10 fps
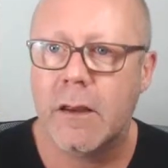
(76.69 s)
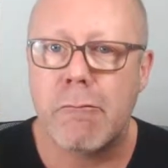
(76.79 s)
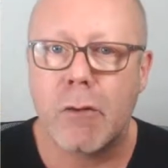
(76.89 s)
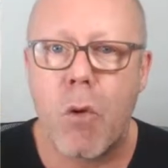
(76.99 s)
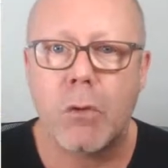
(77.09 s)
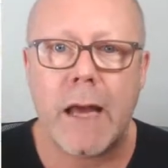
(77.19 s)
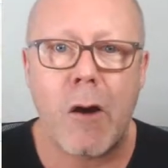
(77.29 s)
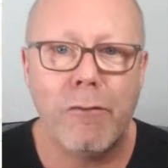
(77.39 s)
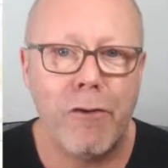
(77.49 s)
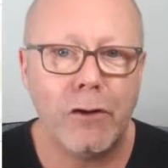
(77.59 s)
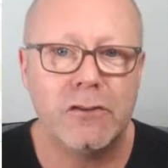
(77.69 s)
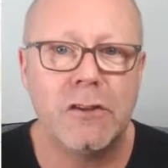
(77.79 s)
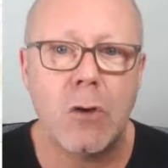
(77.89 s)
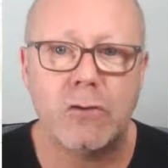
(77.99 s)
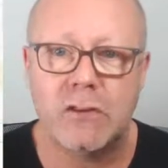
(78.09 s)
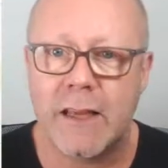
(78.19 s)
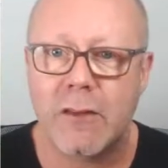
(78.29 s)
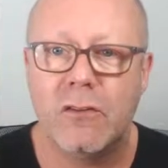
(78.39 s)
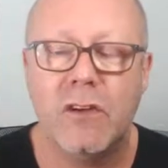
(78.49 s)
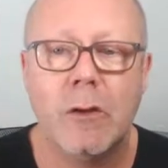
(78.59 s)
and record our first notes
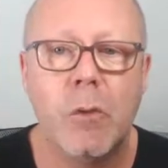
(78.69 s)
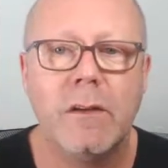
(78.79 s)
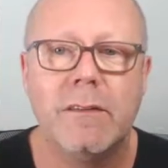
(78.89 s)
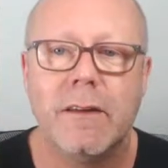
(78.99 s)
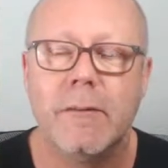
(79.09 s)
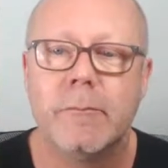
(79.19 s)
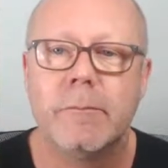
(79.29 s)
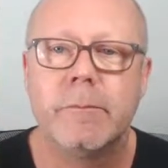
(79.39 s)
in the sequencer.